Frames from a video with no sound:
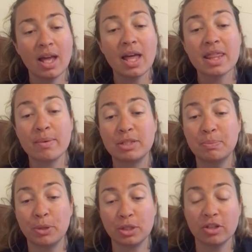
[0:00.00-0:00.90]
There was a
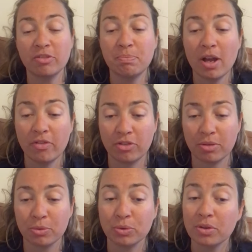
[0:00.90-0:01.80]
bottle of
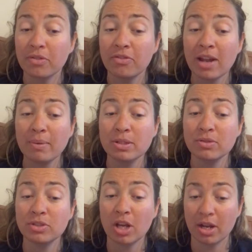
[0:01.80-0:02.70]
perfume called Flowers
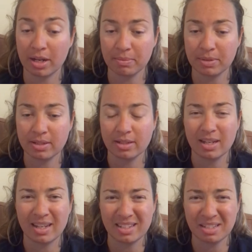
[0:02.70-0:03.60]
of Turnips.
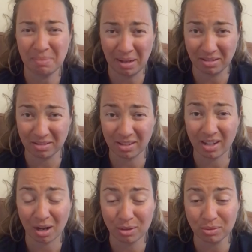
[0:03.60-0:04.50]
It smelled
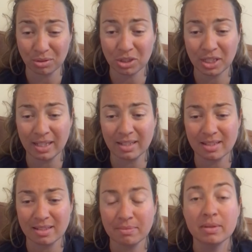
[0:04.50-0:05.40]
like old
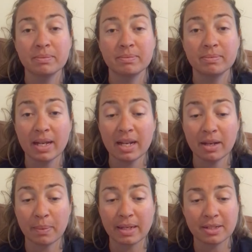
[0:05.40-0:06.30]
cheese. In it
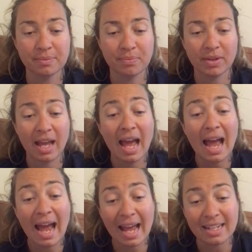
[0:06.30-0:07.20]
went.
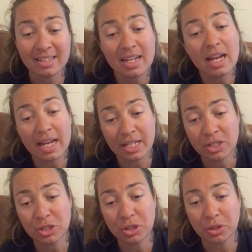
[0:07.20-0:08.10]
And in
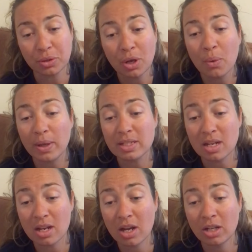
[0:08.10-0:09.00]
too went a
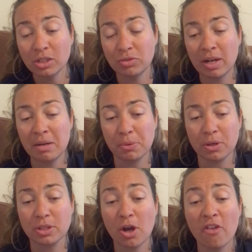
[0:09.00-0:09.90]
large round
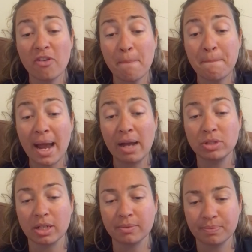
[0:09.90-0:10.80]
box of powder.